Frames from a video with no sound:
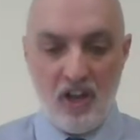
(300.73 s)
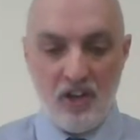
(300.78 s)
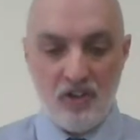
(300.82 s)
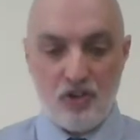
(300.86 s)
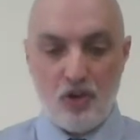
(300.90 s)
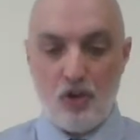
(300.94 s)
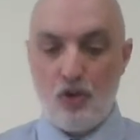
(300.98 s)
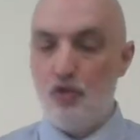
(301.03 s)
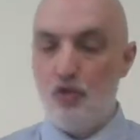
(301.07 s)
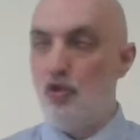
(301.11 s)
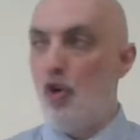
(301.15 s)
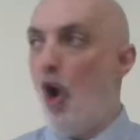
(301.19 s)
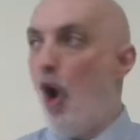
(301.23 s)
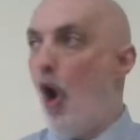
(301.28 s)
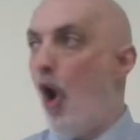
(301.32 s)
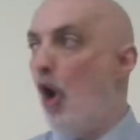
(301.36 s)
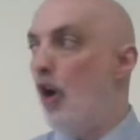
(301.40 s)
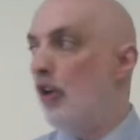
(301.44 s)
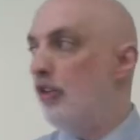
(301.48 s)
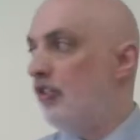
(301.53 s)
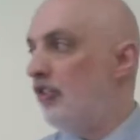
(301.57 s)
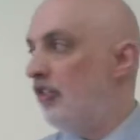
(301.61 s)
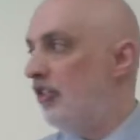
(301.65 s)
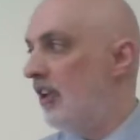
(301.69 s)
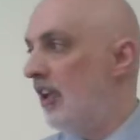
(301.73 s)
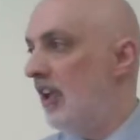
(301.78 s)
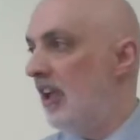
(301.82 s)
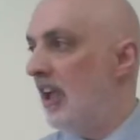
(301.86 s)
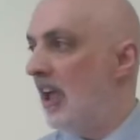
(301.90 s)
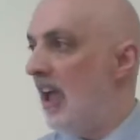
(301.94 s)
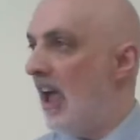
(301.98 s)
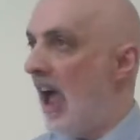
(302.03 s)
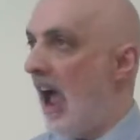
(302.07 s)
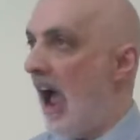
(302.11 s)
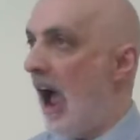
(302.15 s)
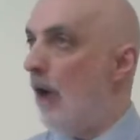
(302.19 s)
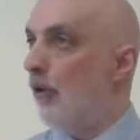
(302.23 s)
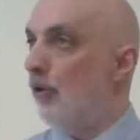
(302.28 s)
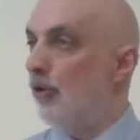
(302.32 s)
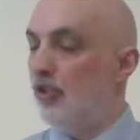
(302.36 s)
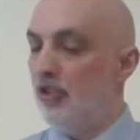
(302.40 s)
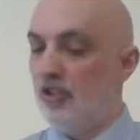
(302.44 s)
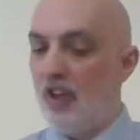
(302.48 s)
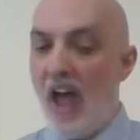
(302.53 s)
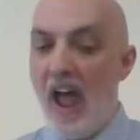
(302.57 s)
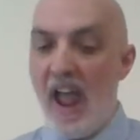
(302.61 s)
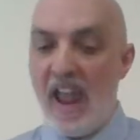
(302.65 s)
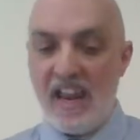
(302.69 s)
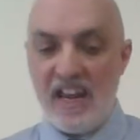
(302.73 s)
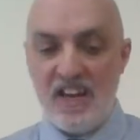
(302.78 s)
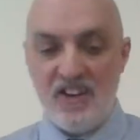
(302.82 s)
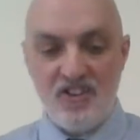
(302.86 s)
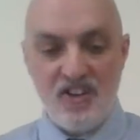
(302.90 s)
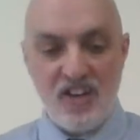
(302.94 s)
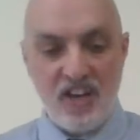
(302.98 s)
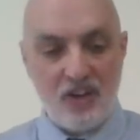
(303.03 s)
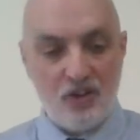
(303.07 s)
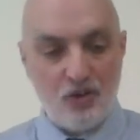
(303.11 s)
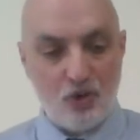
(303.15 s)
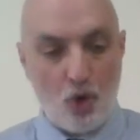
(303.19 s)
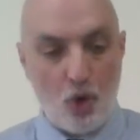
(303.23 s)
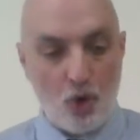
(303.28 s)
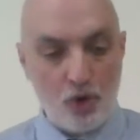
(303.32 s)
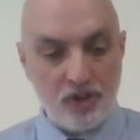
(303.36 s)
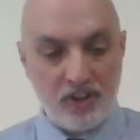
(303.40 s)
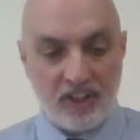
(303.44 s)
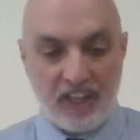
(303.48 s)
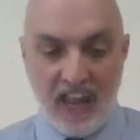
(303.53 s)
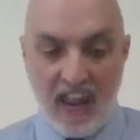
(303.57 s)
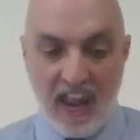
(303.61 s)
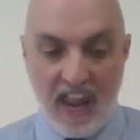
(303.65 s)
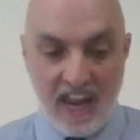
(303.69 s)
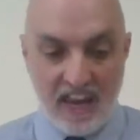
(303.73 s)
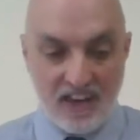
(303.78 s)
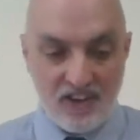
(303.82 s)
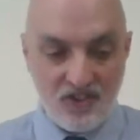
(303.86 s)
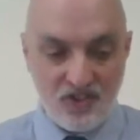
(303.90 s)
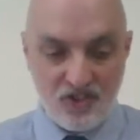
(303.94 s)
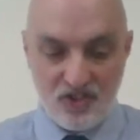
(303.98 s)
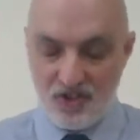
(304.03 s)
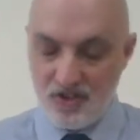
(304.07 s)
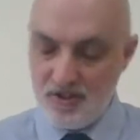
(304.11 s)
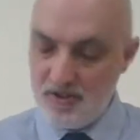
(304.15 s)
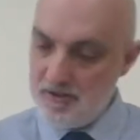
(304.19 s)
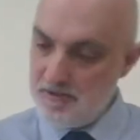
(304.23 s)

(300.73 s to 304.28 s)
to rot outside his own gate.